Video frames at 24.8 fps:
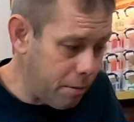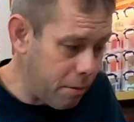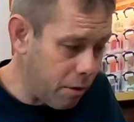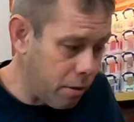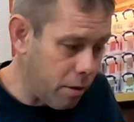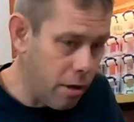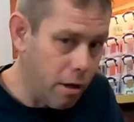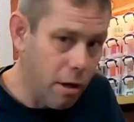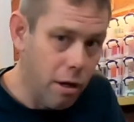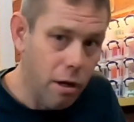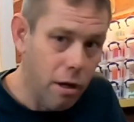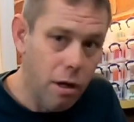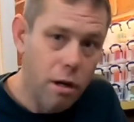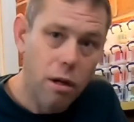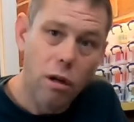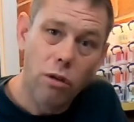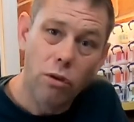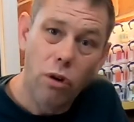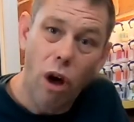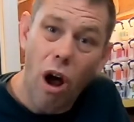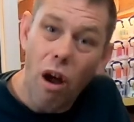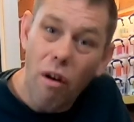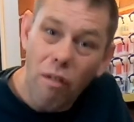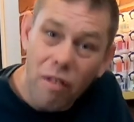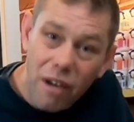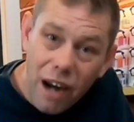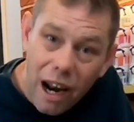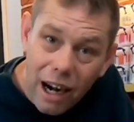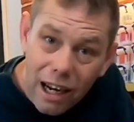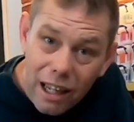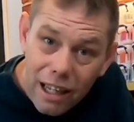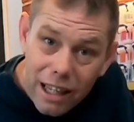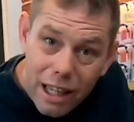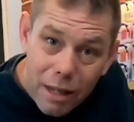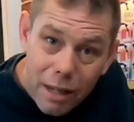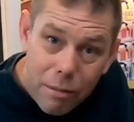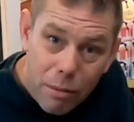But over an
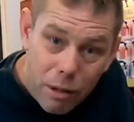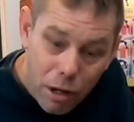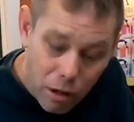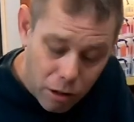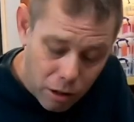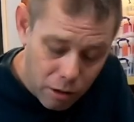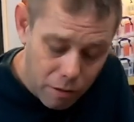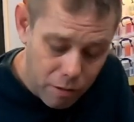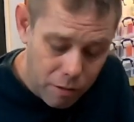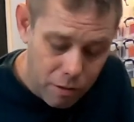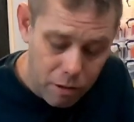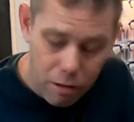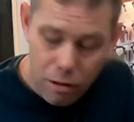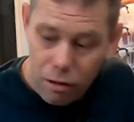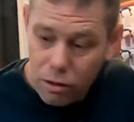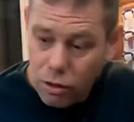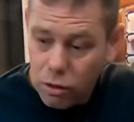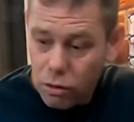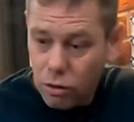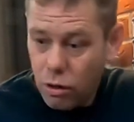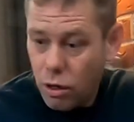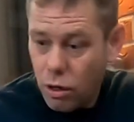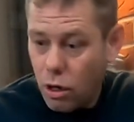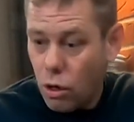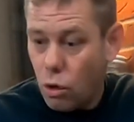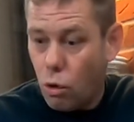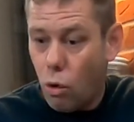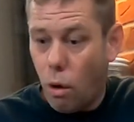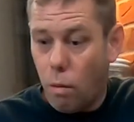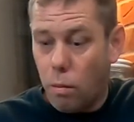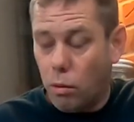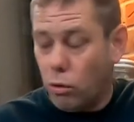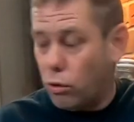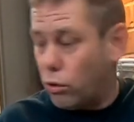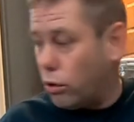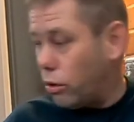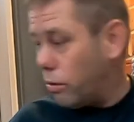Allen key, we're not going to
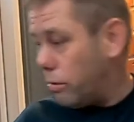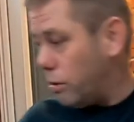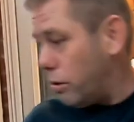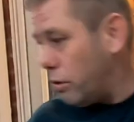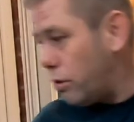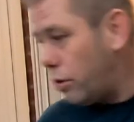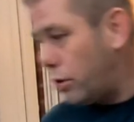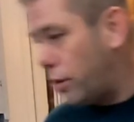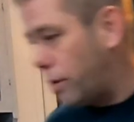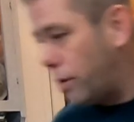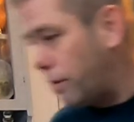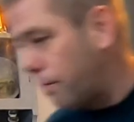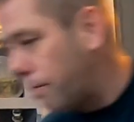quabble too much.